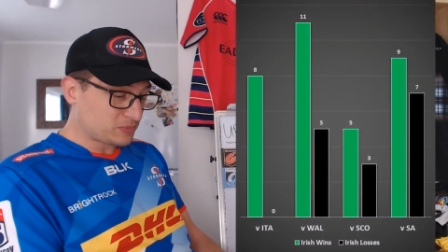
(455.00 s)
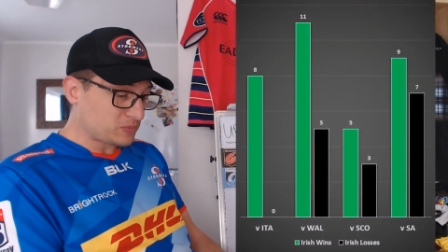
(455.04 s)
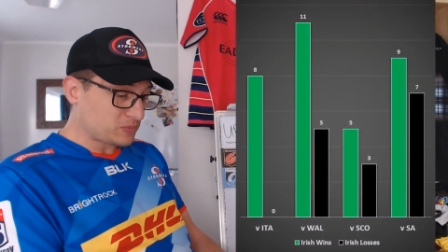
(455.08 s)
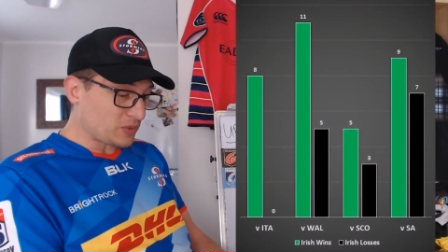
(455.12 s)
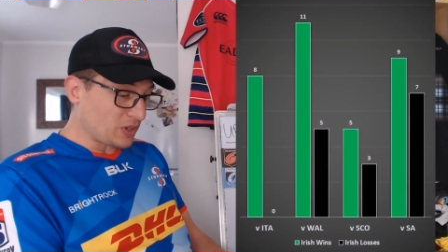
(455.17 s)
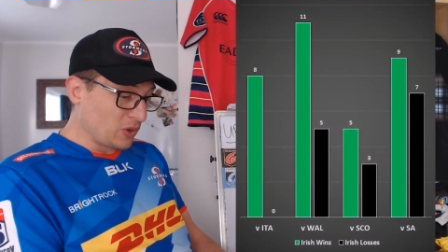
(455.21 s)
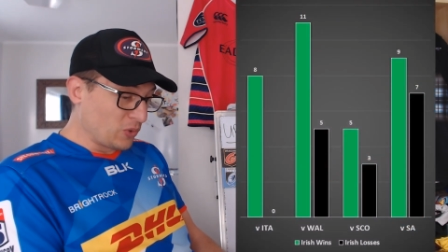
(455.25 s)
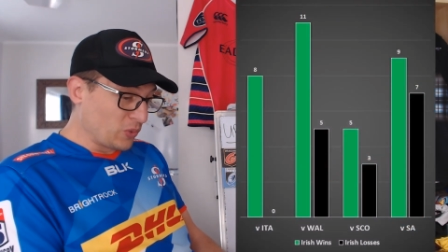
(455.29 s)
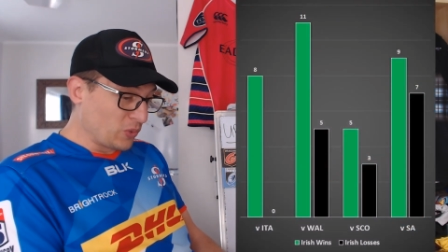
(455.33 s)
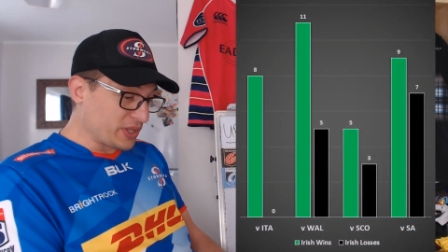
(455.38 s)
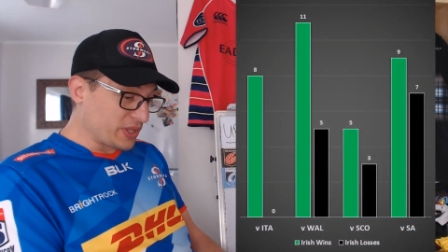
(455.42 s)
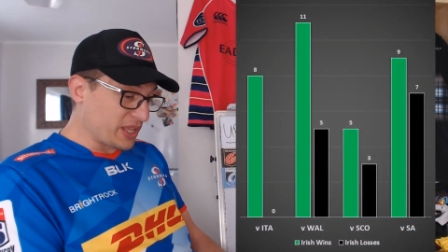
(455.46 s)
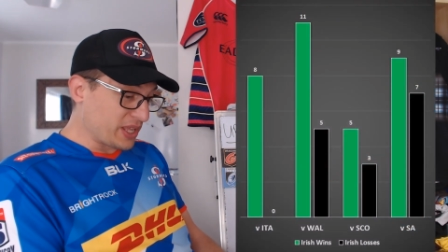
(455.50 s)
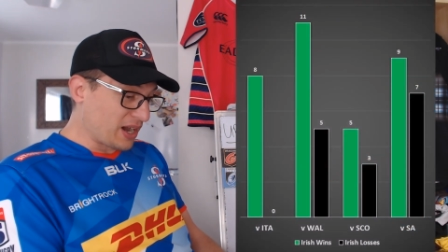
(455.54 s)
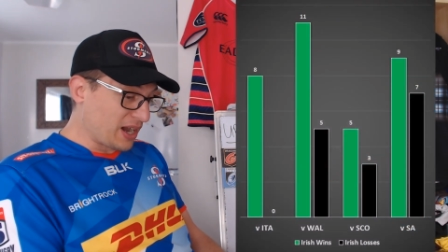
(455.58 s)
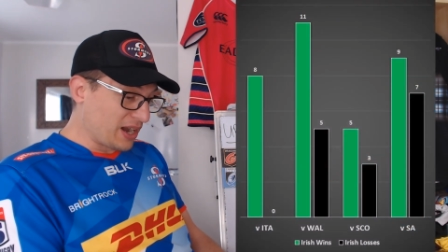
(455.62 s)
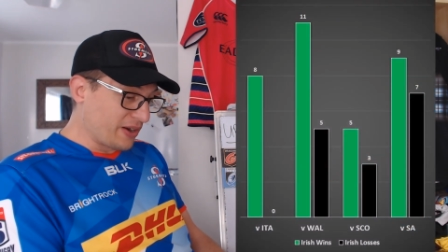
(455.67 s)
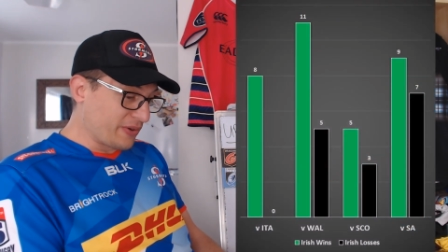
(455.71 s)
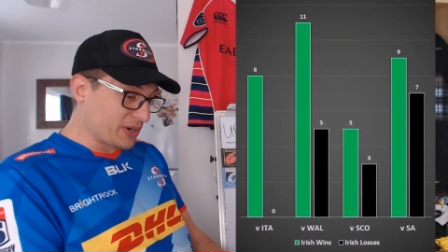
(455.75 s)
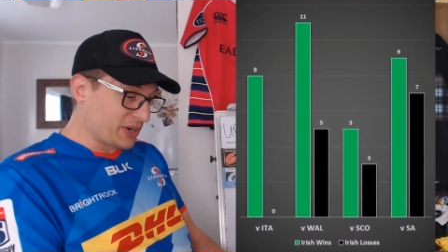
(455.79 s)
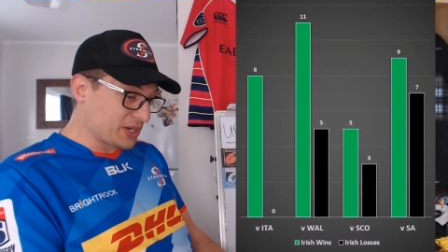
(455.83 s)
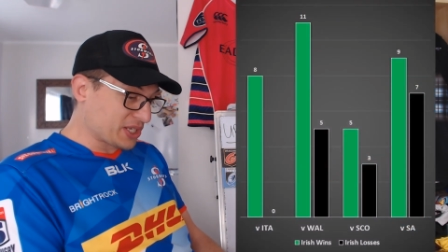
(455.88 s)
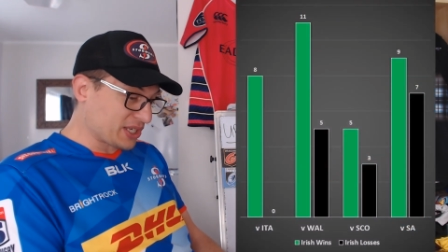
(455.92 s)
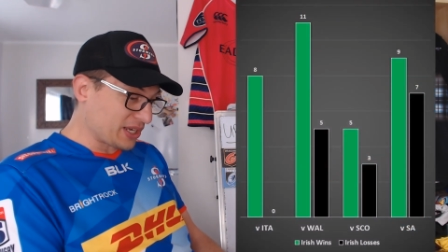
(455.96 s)
were the
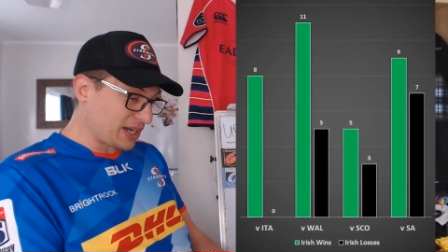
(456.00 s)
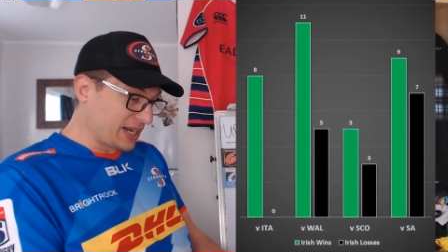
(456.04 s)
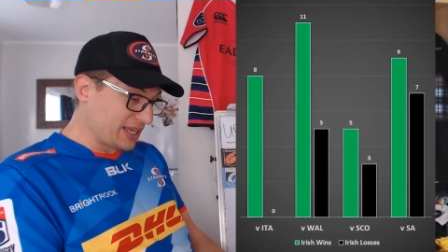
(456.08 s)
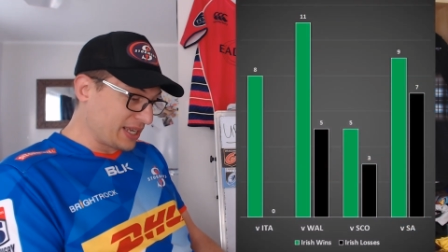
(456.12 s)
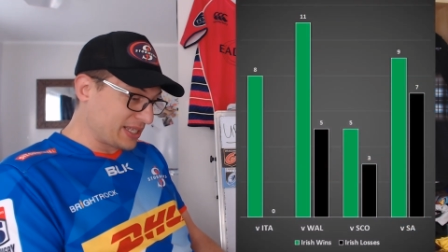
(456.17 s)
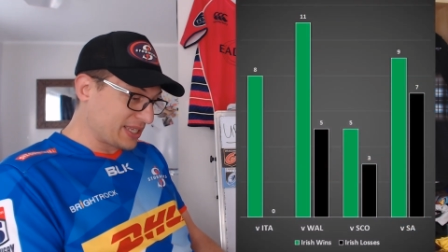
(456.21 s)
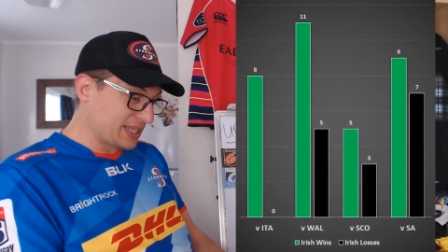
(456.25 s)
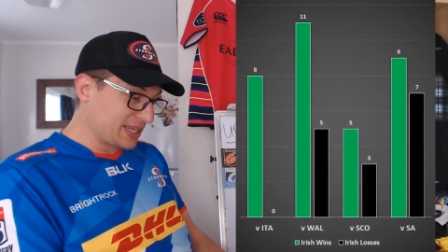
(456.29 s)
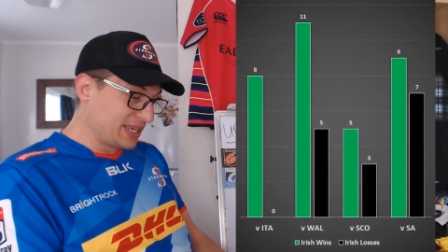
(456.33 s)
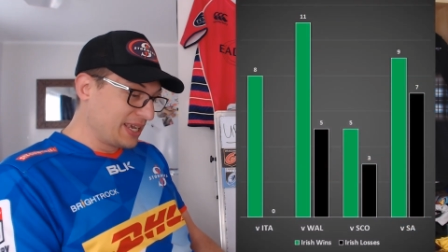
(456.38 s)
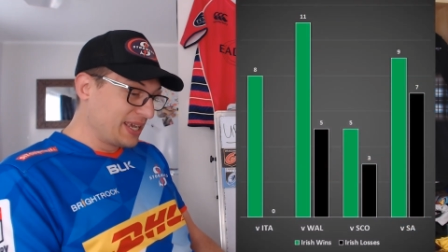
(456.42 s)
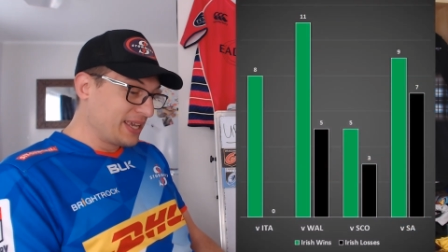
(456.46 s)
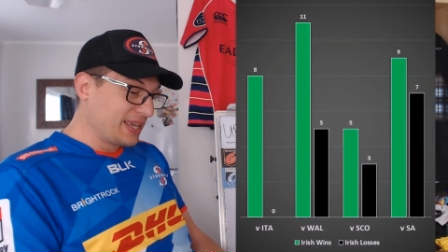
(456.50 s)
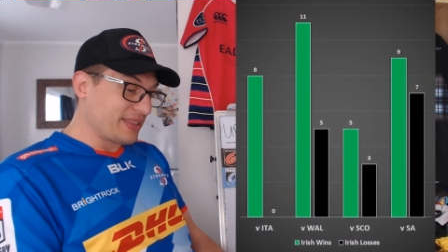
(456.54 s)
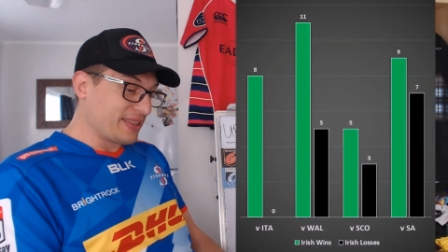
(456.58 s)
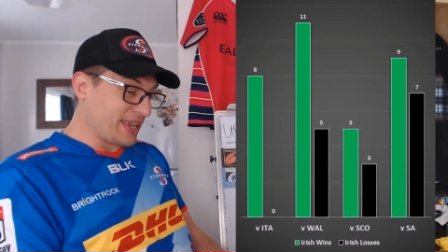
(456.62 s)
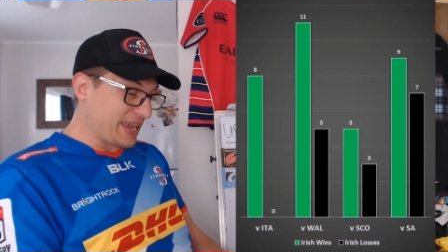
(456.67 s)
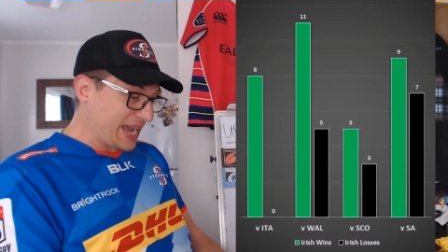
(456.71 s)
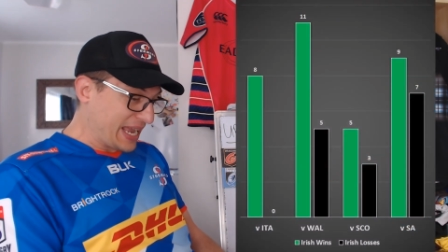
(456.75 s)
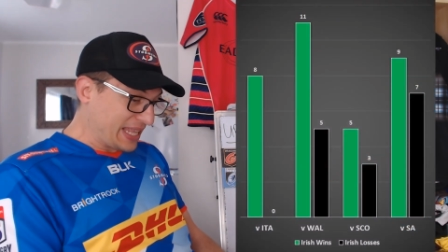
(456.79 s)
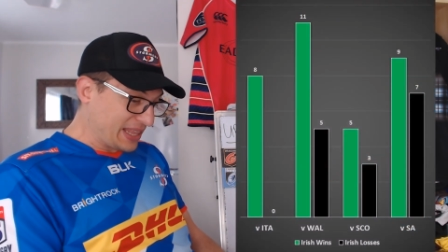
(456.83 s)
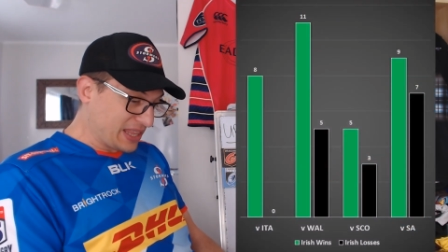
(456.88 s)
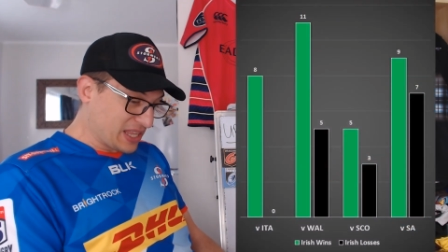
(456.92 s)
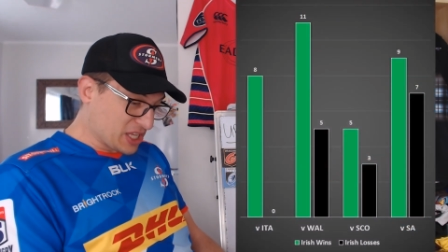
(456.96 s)
Irish sides.
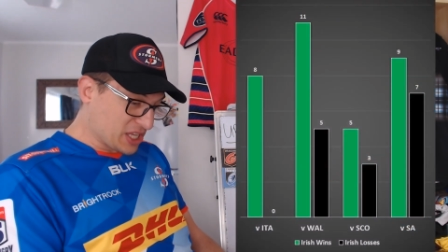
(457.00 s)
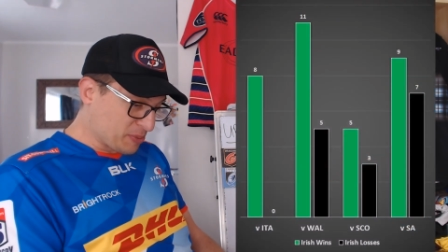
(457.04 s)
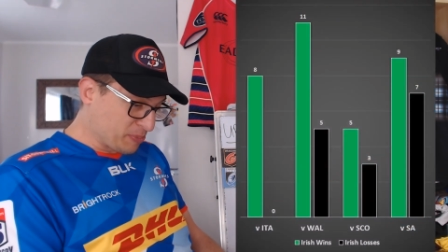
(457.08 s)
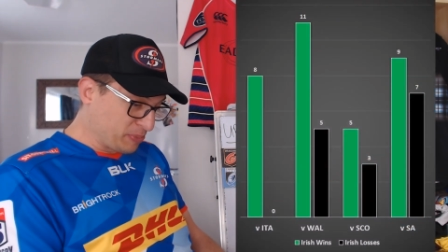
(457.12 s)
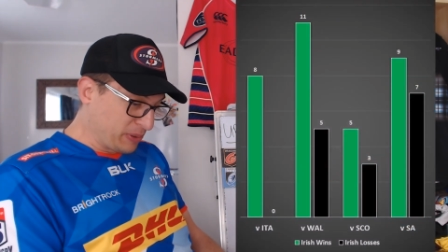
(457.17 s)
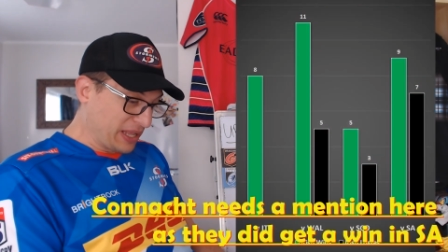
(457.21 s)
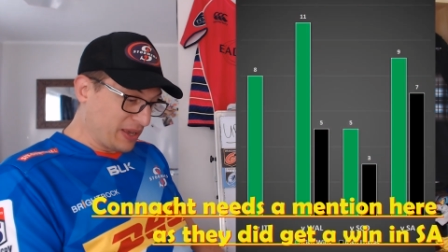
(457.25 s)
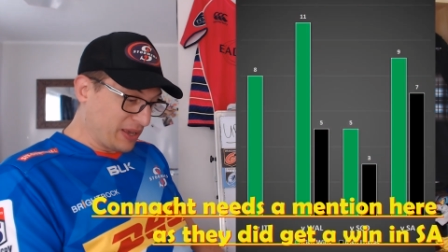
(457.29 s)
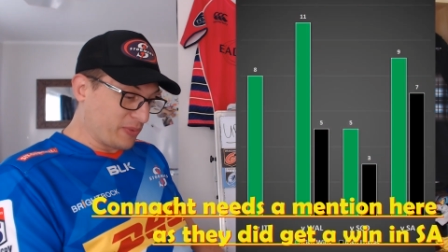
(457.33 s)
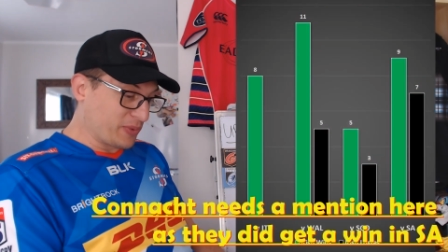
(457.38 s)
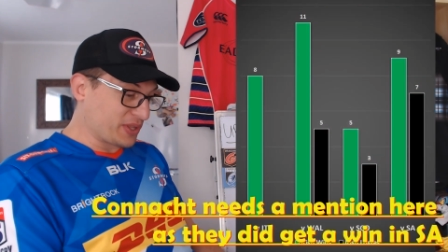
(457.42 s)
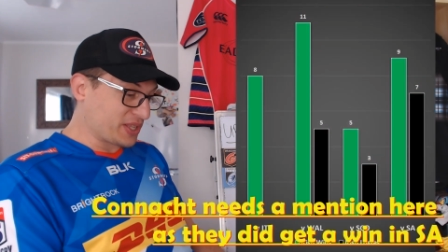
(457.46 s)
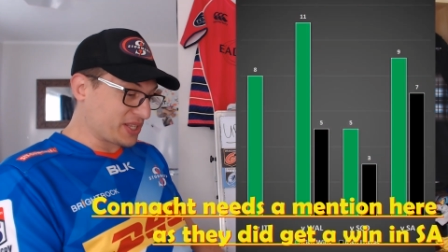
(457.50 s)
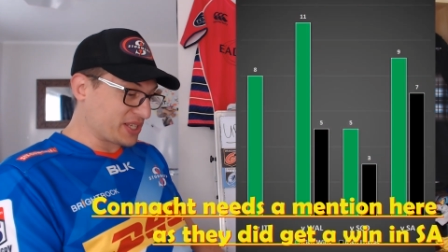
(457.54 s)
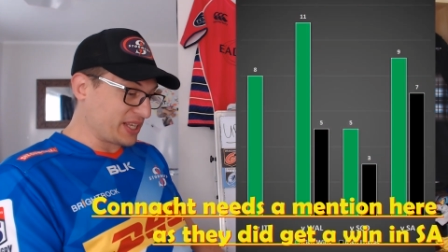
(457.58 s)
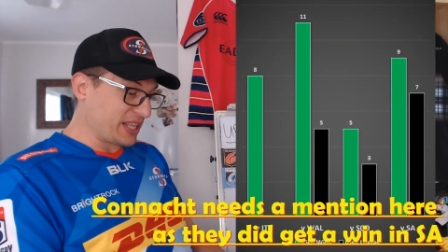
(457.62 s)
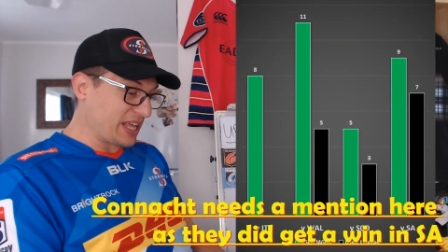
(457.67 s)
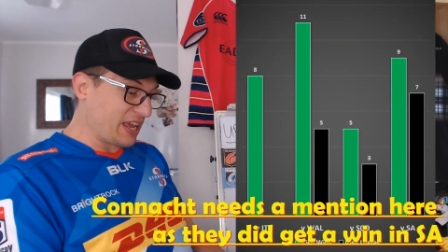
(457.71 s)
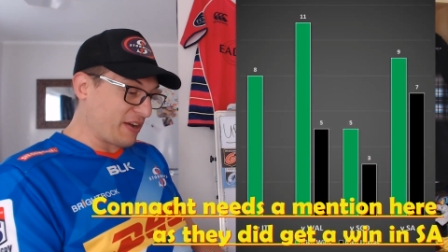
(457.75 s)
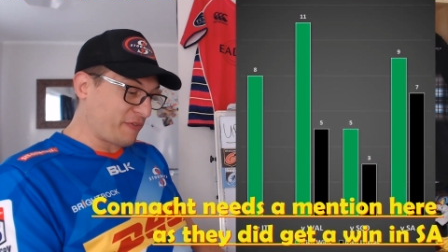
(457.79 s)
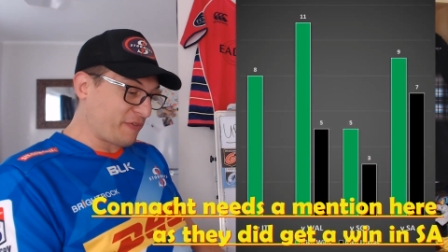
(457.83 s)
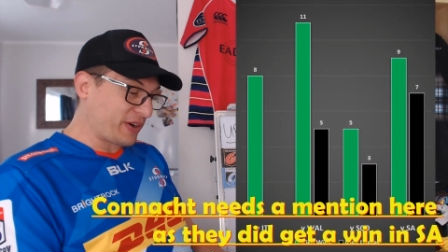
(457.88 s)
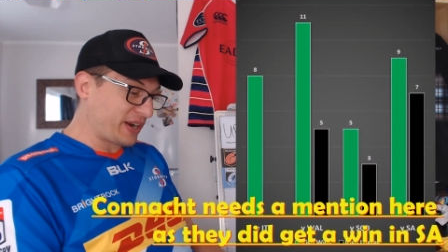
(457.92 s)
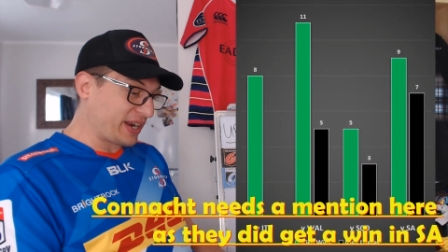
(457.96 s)
They had the split with South
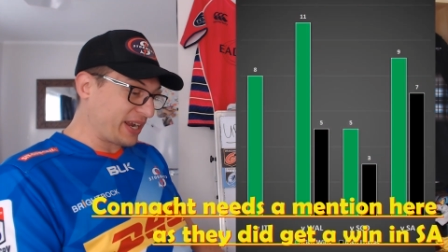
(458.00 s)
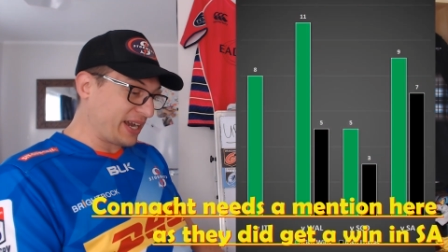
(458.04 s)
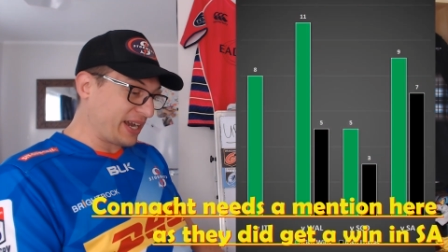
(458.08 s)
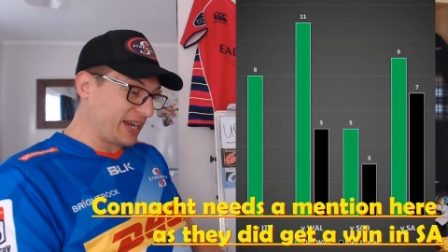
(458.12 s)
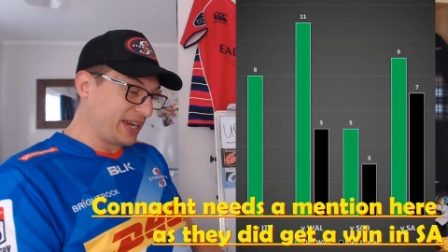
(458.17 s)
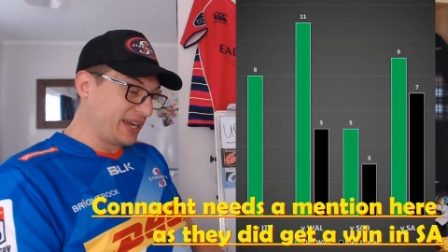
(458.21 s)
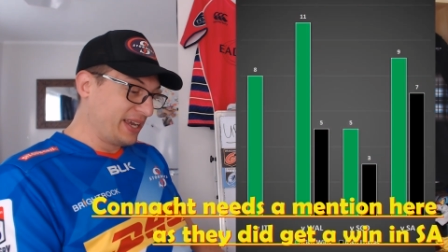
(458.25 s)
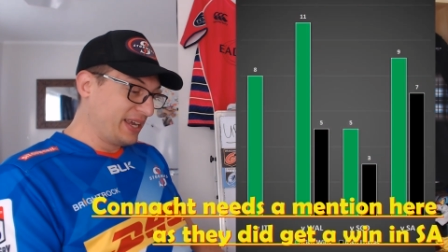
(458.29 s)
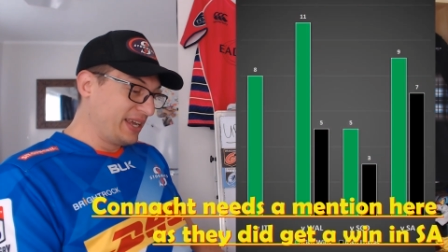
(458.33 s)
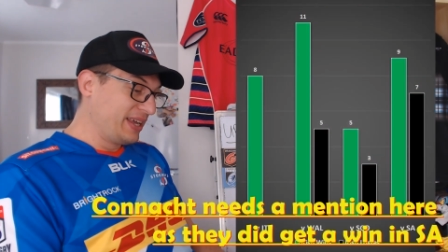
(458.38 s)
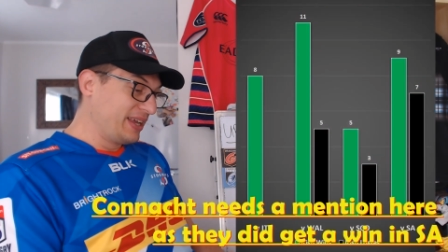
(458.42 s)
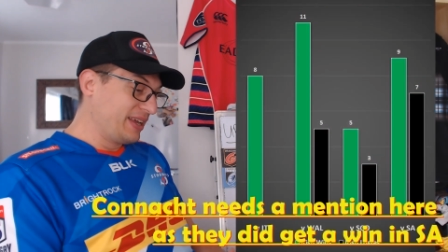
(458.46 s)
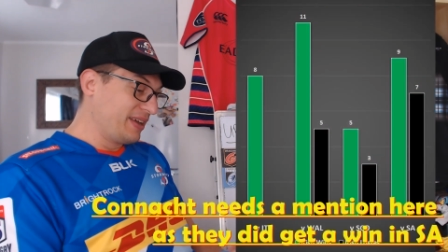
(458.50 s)
Africa.